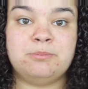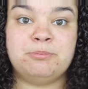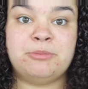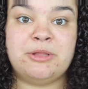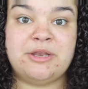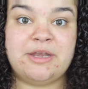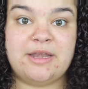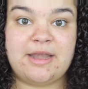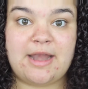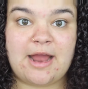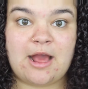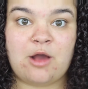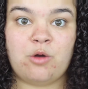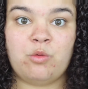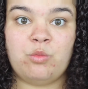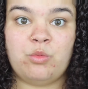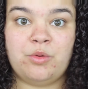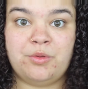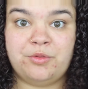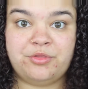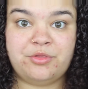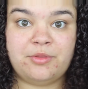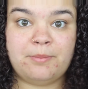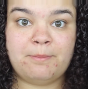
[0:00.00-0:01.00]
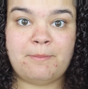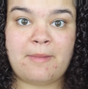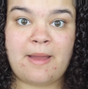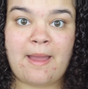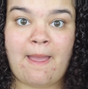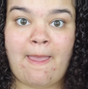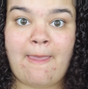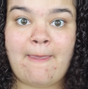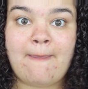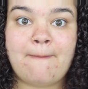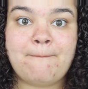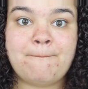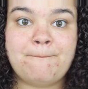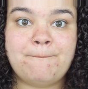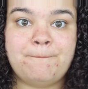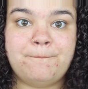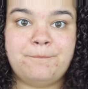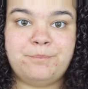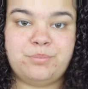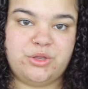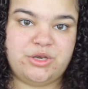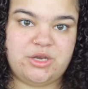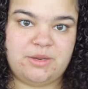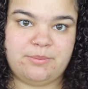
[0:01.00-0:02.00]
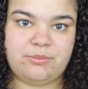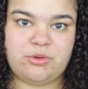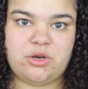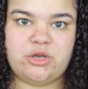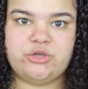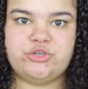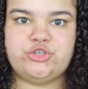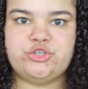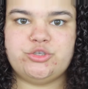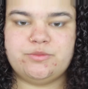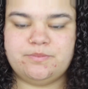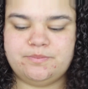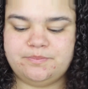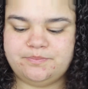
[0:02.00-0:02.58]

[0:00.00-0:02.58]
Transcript: blend it out with my blending brush.